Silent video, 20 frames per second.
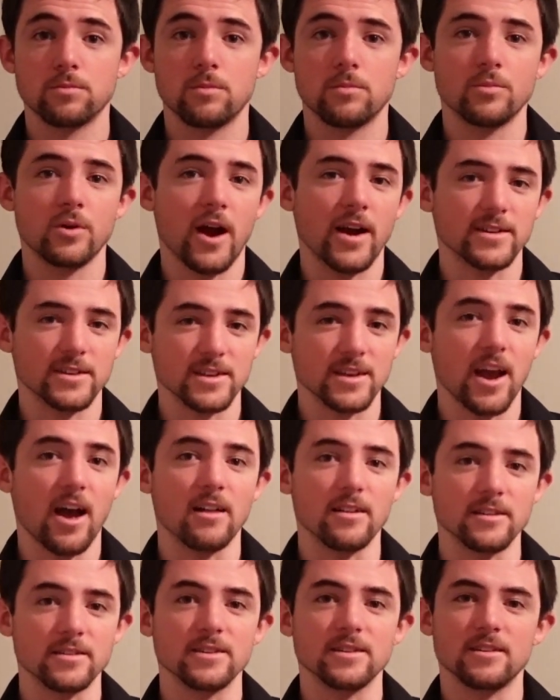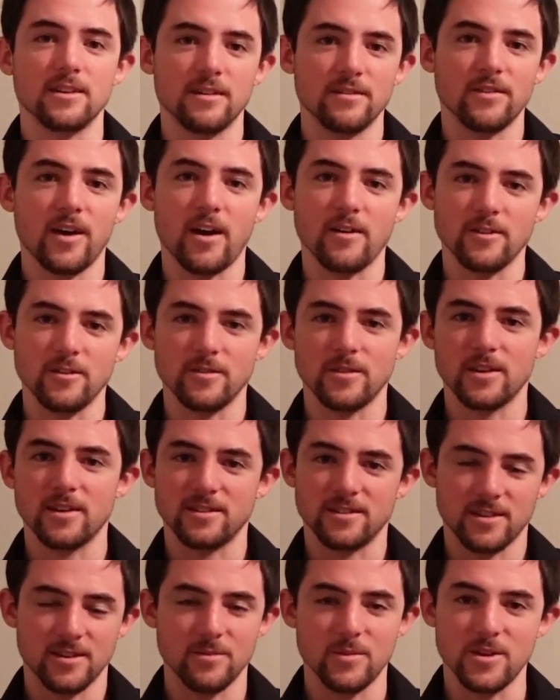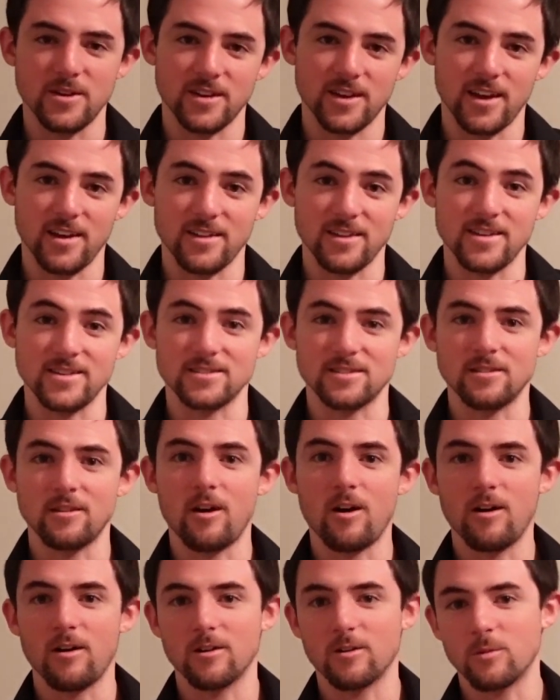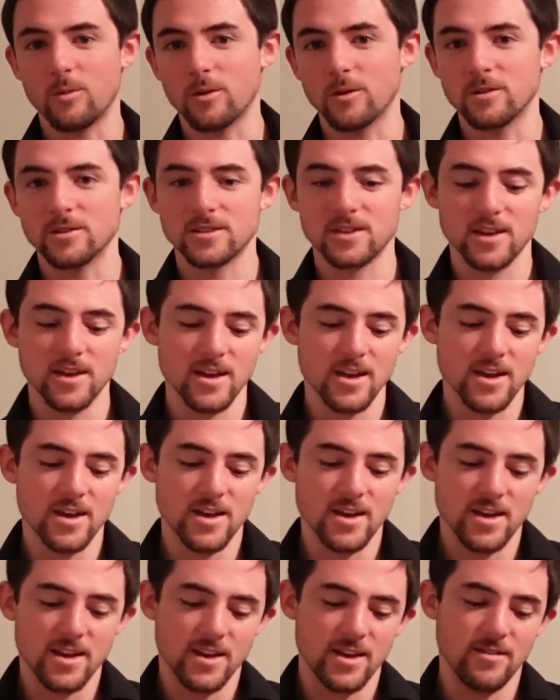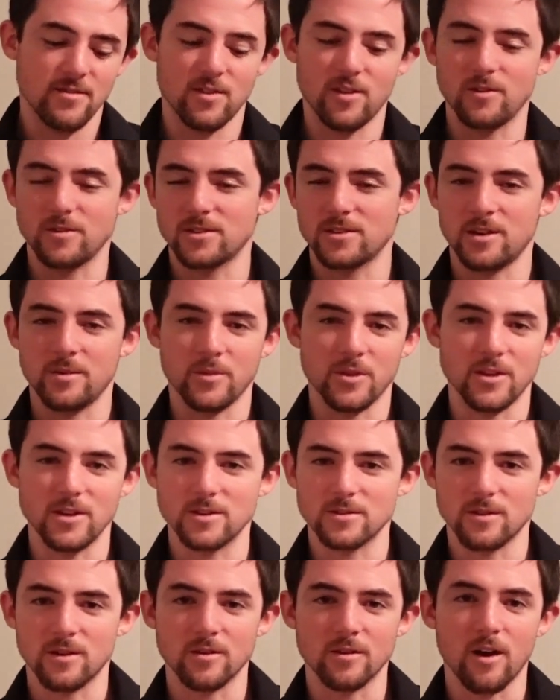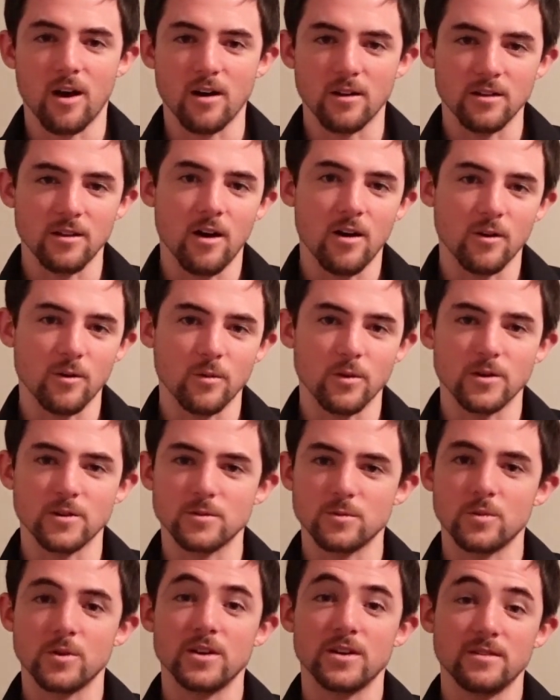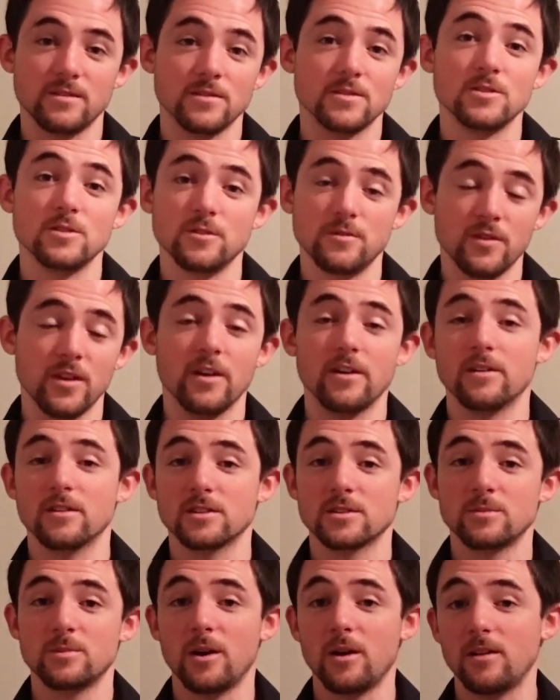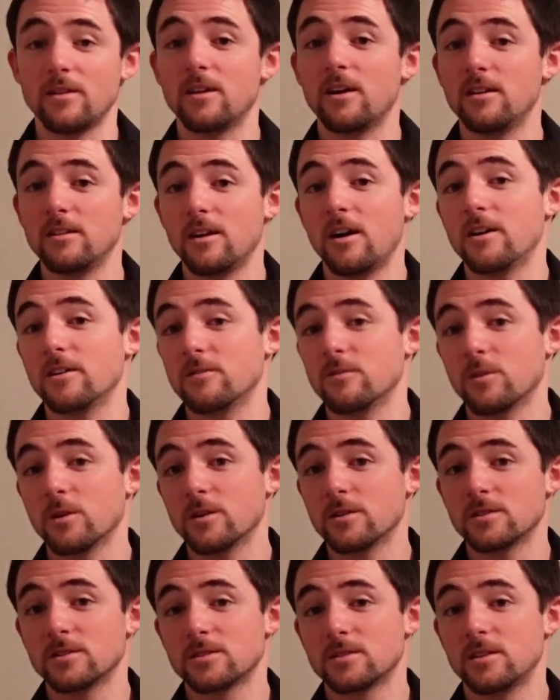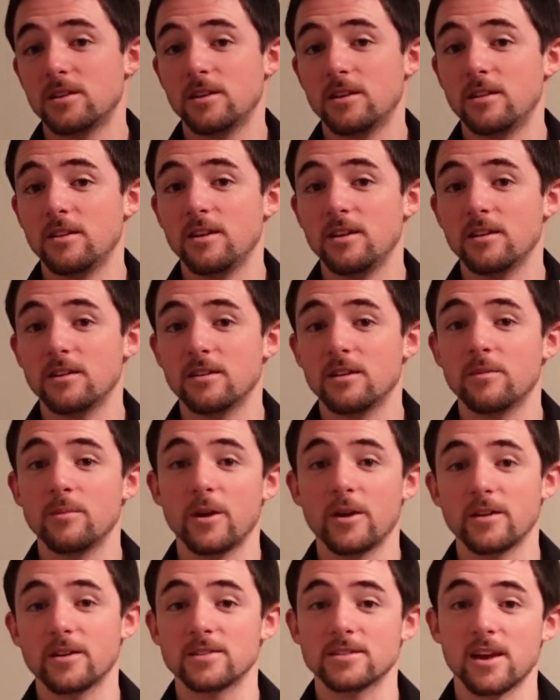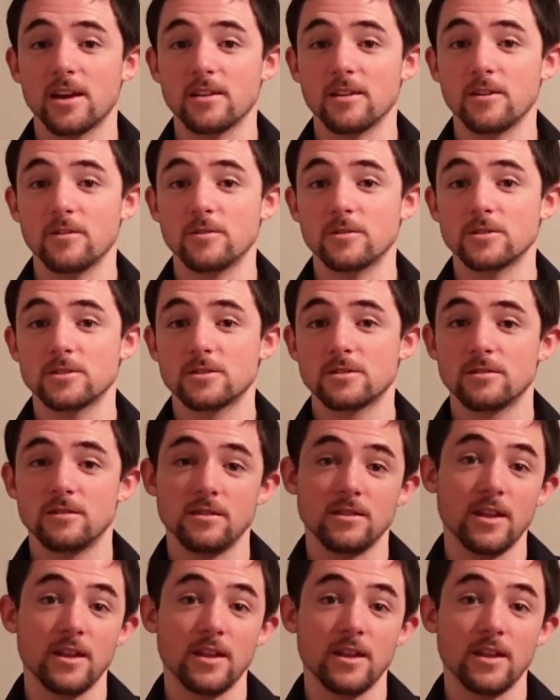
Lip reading: practicality of how you can communicate these long words. Even though some of these are not long words, we do fingerspell a lot of words in the American Sign Language.